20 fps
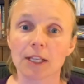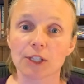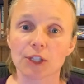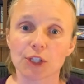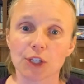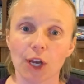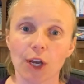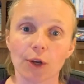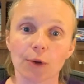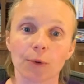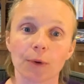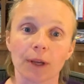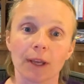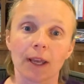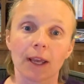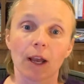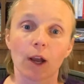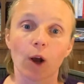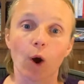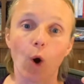So
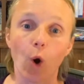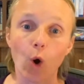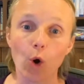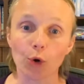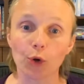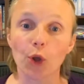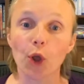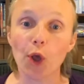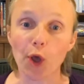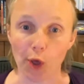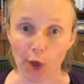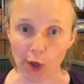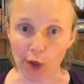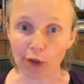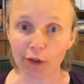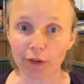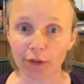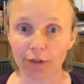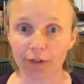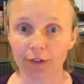on
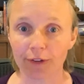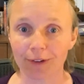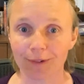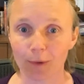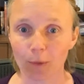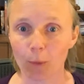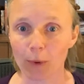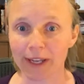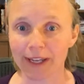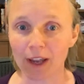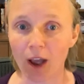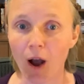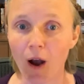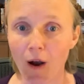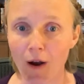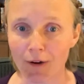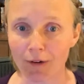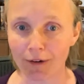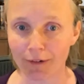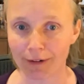Earth, we
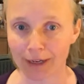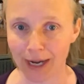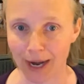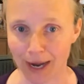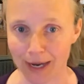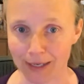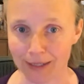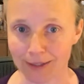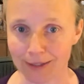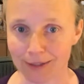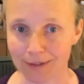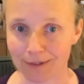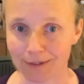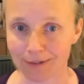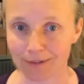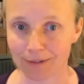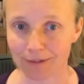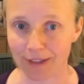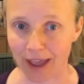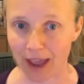can't create
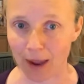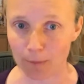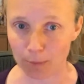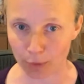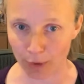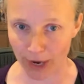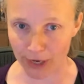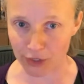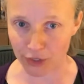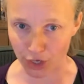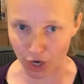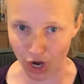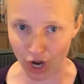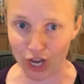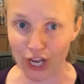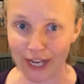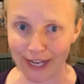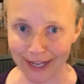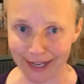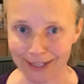that pressure
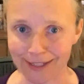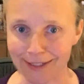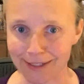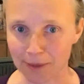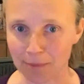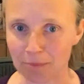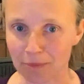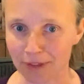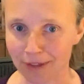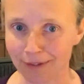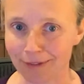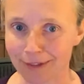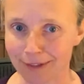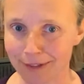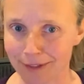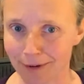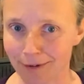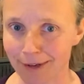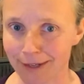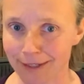in something the
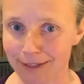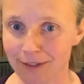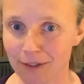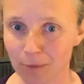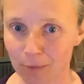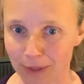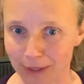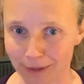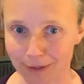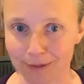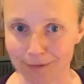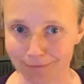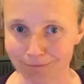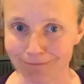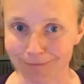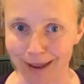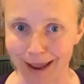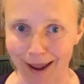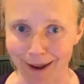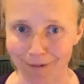size that we can
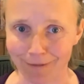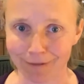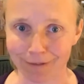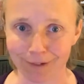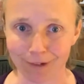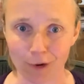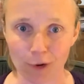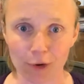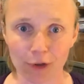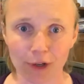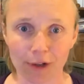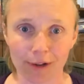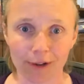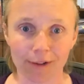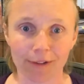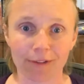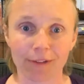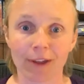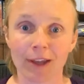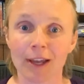have on
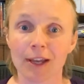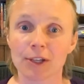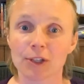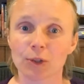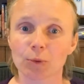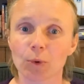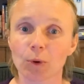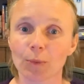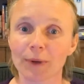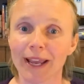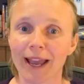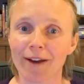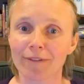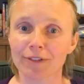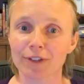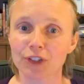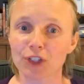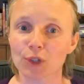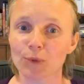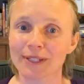Earth. So what we have
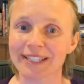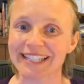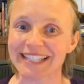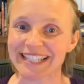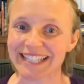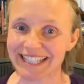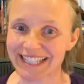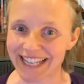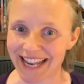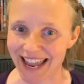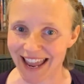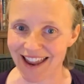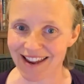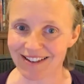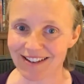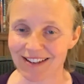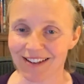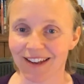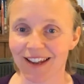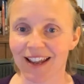to do
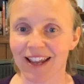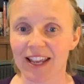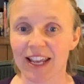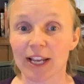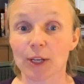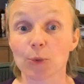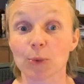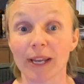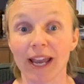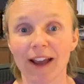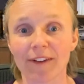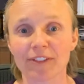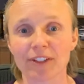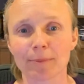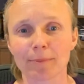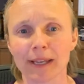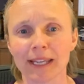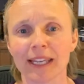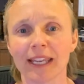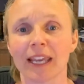instead is we have
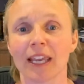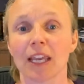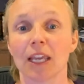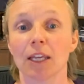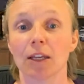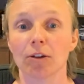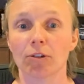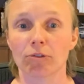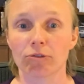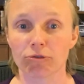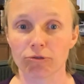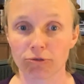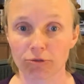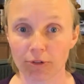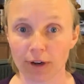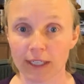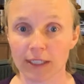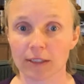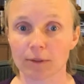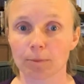to make it
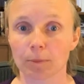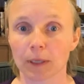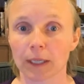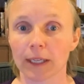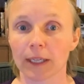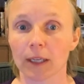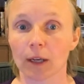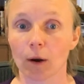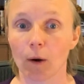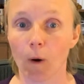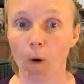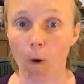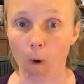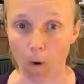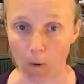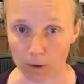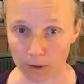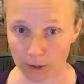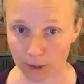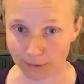incredibly
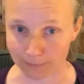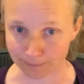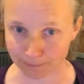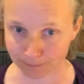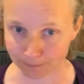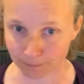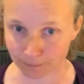hot